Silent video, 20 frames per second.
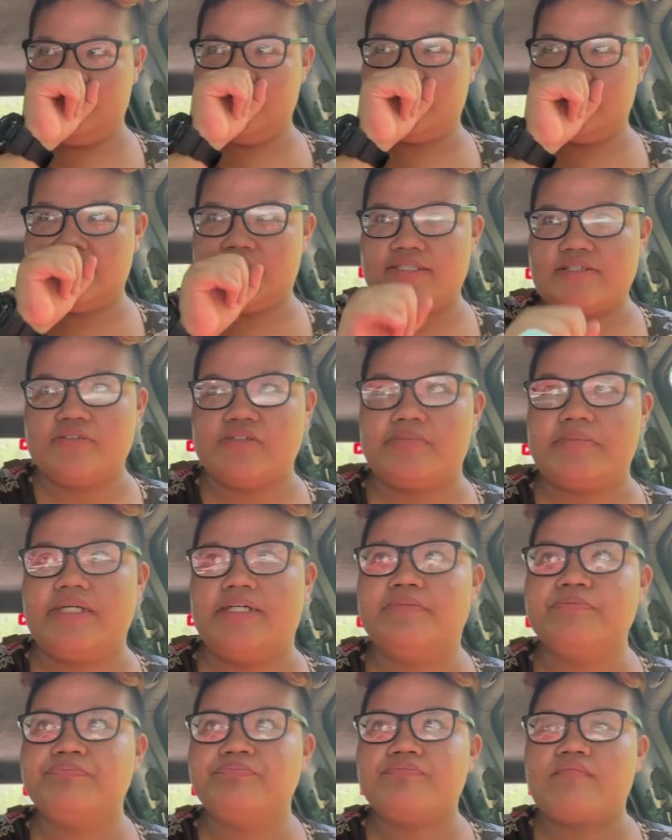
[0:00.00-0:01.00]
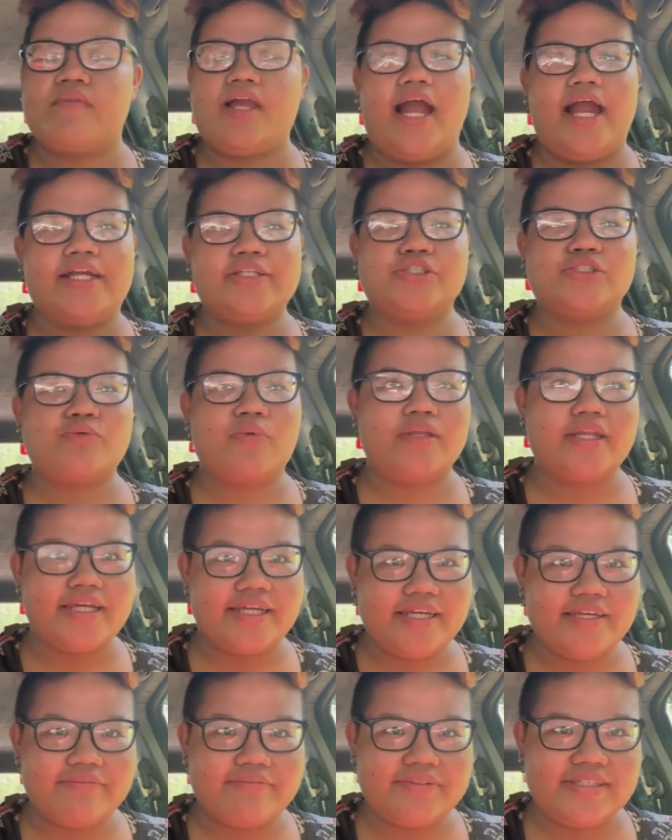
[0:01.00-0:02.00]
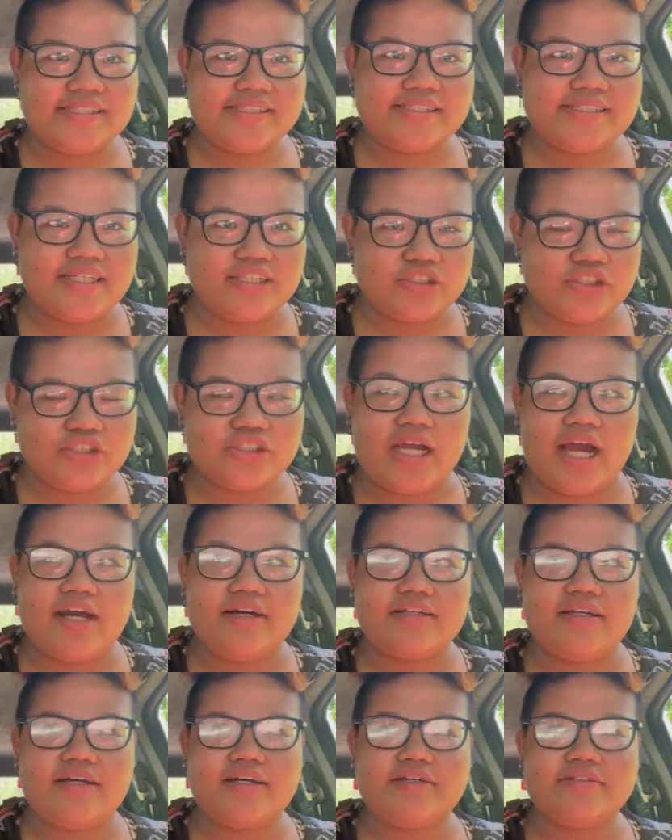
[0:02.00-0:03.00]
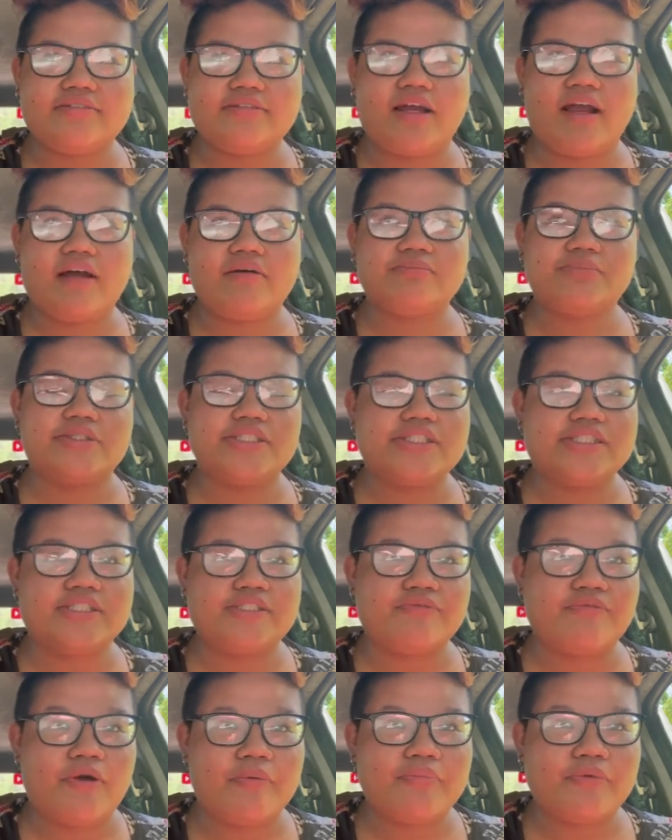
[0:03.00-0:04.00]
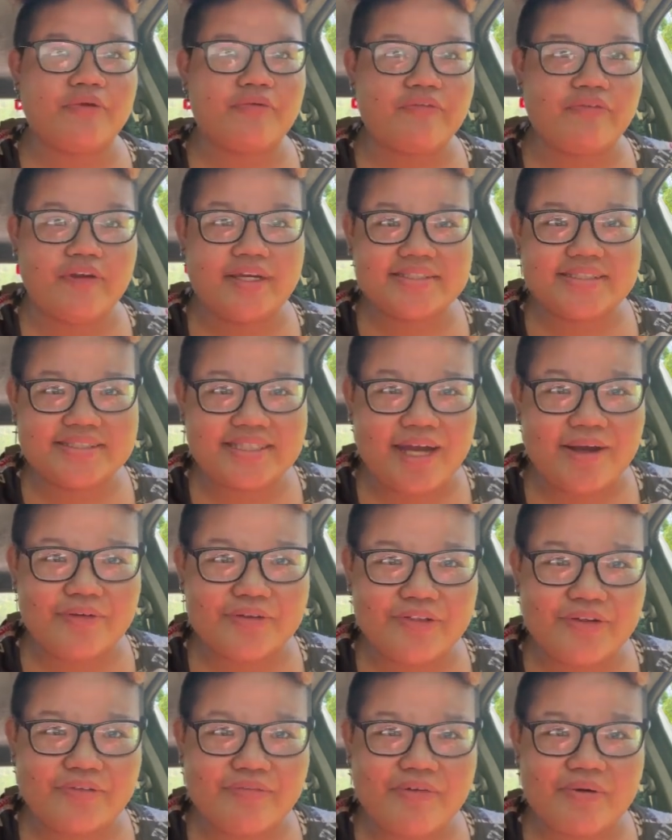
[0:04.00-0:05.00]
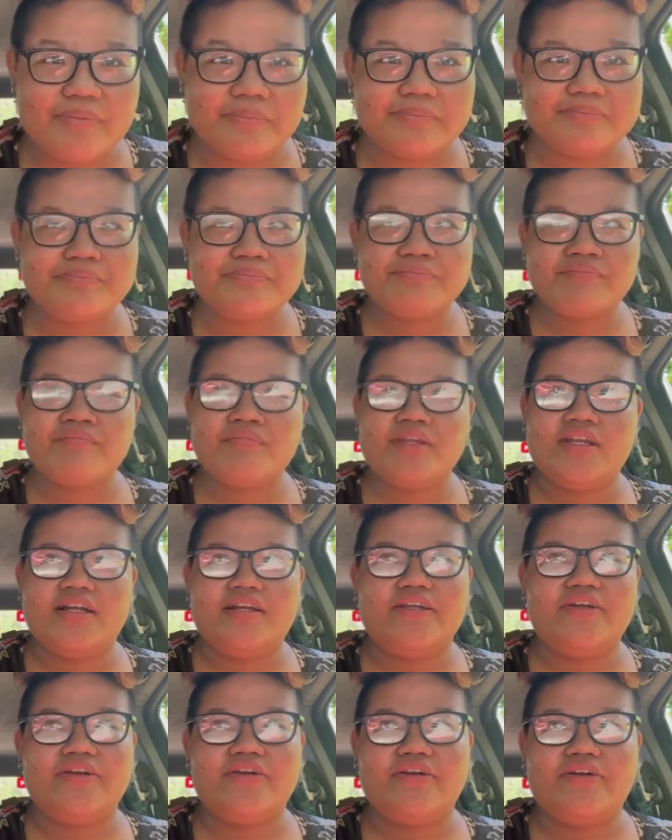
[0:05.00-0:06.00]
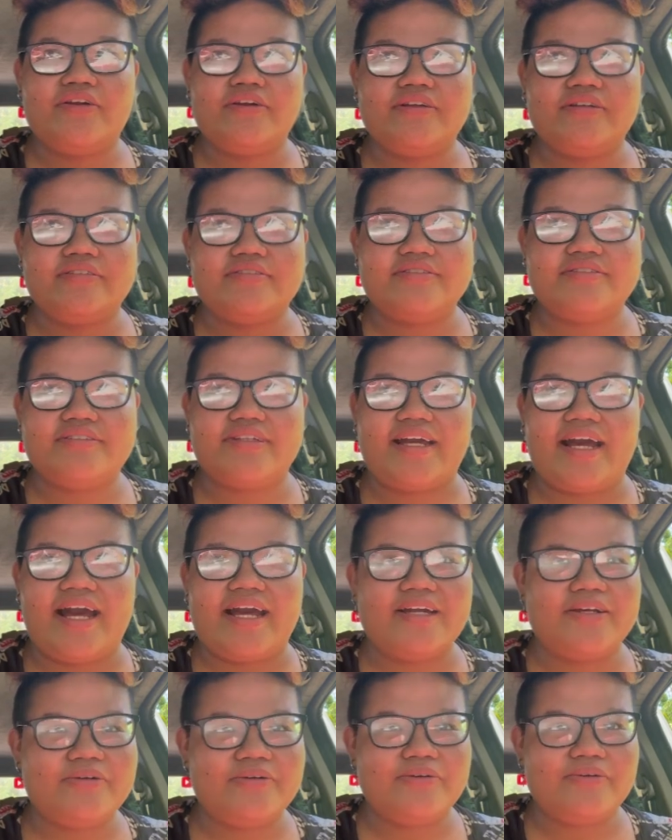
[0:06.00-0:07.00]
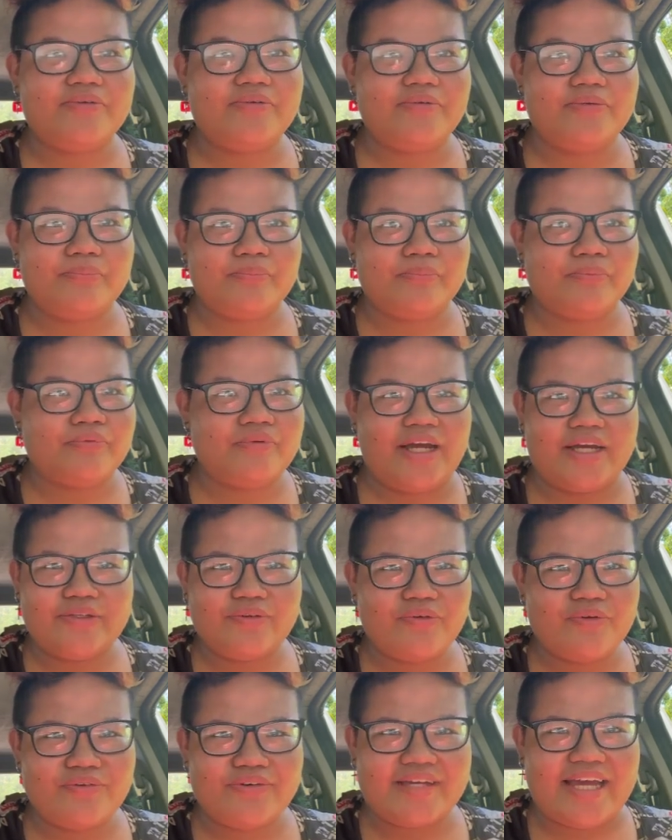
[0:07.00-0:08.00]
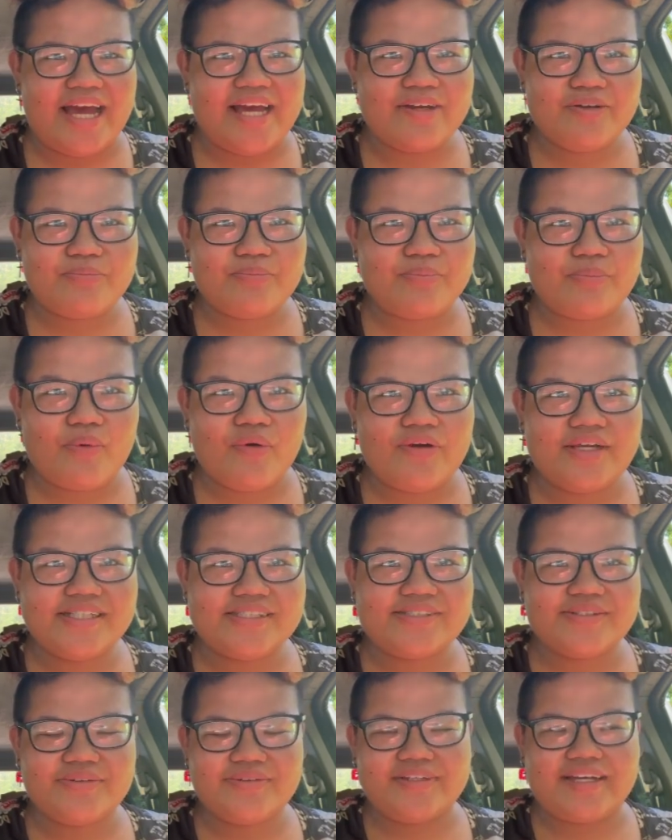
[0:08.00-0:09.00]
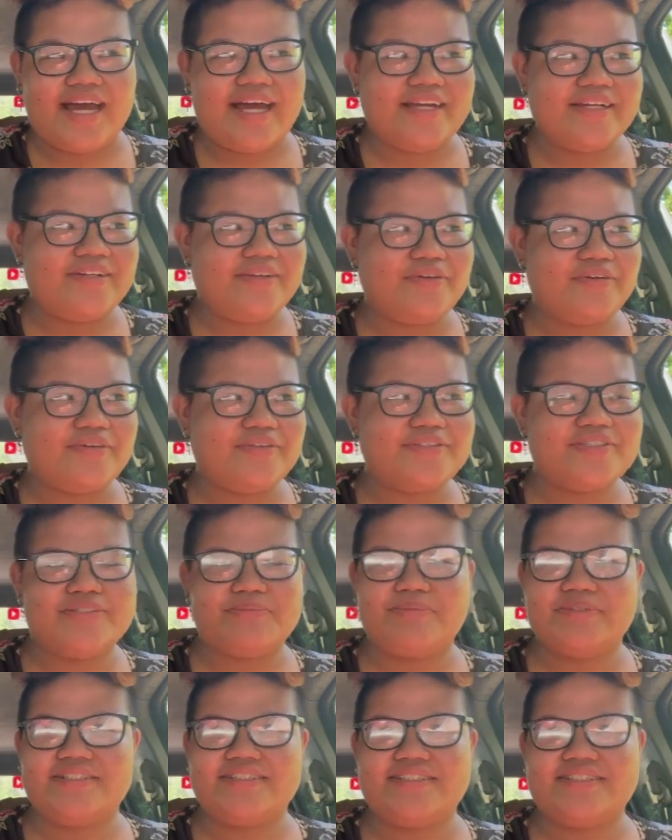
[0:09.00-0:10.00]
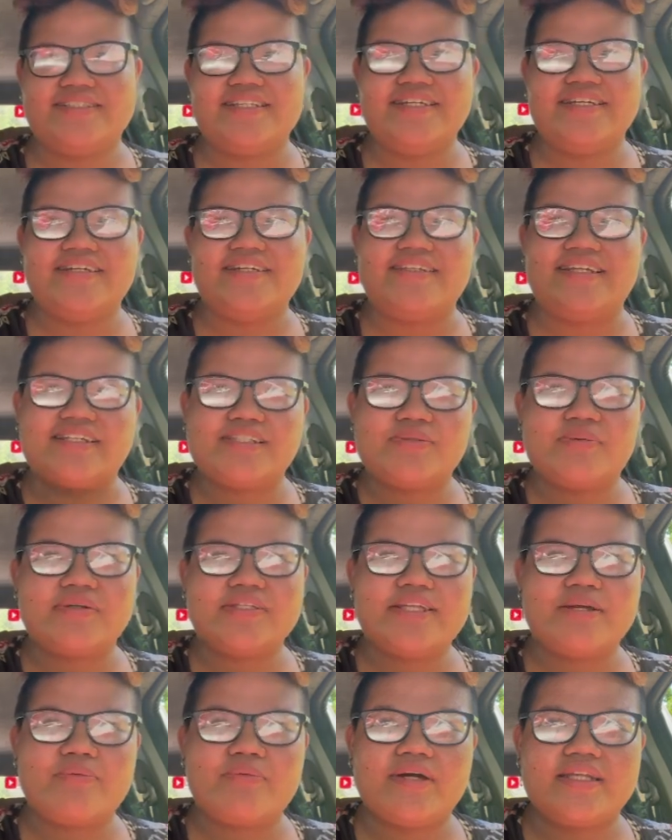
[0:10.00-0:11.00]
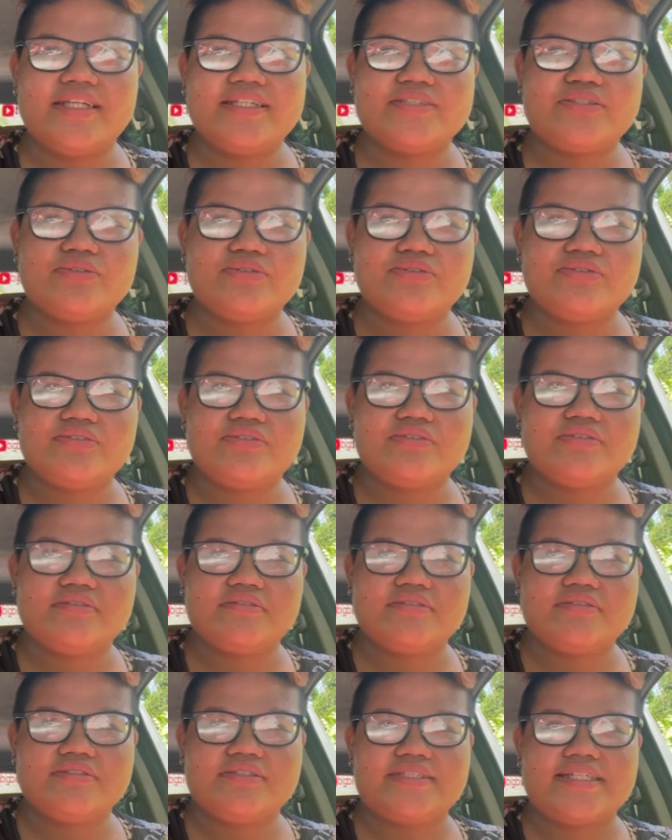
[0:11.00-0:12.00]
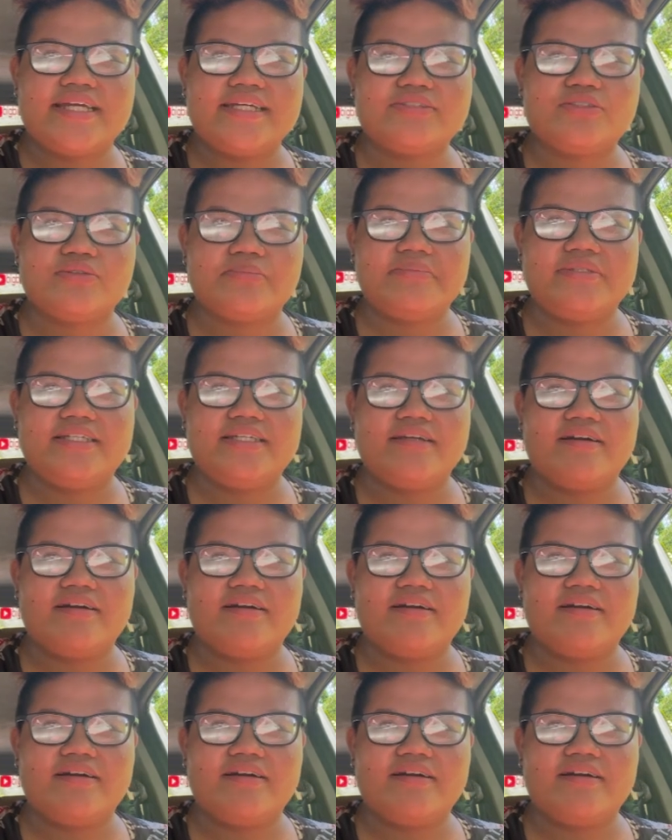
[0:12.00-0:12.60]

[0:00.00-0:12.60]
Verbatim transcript: Excuse me. I just want to give this a shout out. Um, this is from your friends out there from your gang. I don't know, gang boys or gang girls because that's what they wanted to say to me.